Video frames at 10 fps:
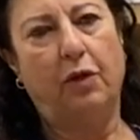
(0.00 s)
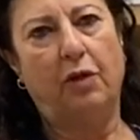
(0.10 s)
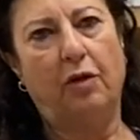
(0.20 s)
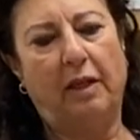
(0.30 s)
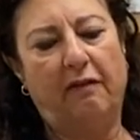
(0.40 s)
with
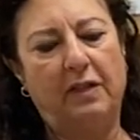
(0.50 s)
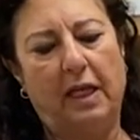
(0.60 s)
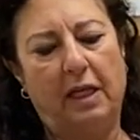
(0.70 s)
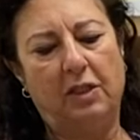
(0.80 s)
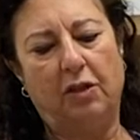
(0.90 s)
your left
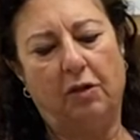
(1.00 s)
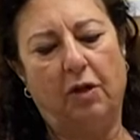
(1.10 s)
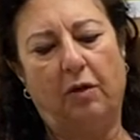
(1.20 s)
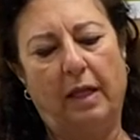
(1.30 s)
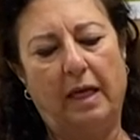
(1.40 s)
hand you
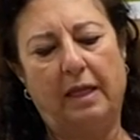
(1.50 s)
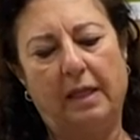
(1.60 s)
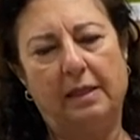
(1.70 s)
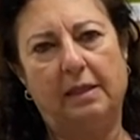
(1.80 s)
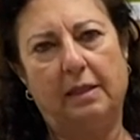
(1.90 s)
go like
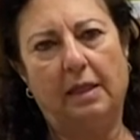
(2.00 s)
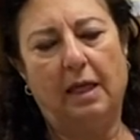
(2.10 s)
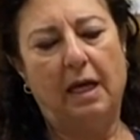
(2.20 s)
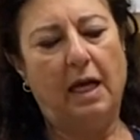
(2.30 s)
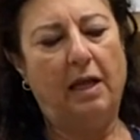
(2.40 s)
this,
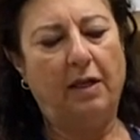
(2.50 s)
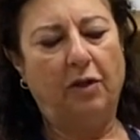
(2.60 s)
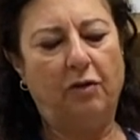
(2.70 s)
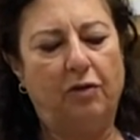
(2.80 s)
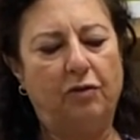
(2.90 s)
And
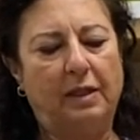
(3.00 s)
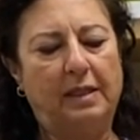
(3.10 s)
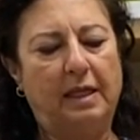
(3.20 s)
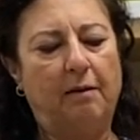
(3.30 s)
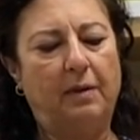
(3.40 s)
then you do the
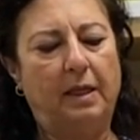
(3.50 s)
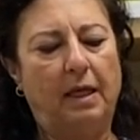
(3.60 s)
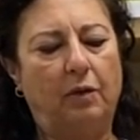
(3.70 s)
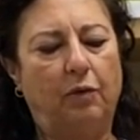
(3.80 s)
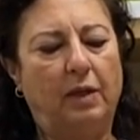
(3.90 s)
same
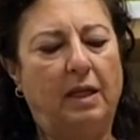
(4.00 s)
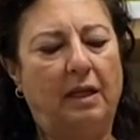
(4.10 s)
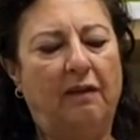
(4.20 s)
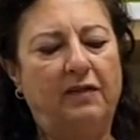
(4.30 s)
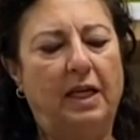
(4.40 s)
thing with the
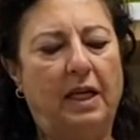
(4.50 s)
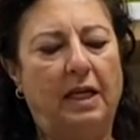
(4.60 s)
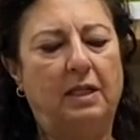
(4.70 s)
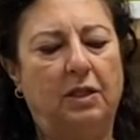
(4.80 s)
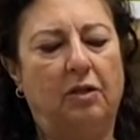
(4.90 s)
left
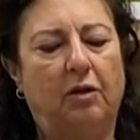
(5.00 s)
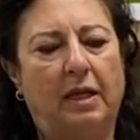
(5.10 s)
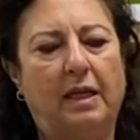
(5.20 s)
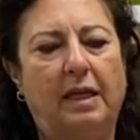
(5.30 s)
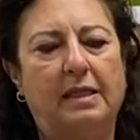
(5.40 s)
hand. You go
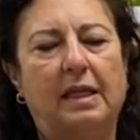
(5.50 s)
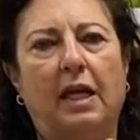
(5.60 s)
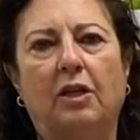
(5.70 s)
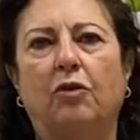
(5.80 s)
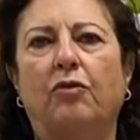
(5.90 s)
like this and you